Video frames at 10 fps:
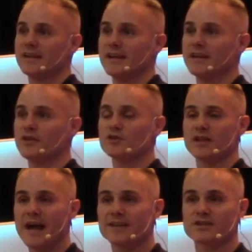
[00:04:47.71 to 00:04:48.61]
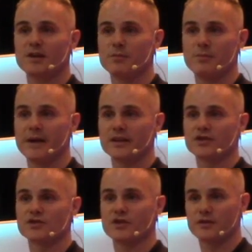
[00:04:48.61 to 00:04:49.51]
And in those last couple
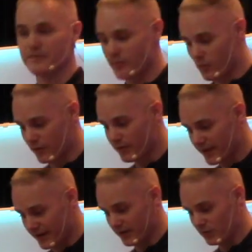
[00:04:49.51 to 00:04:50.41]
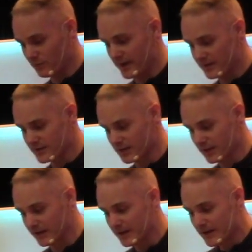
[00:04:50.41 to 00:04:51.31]
pages, there are four things,
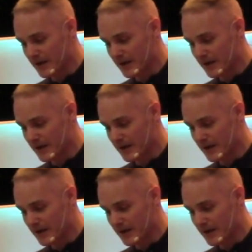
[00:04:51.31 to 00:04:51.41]
basically,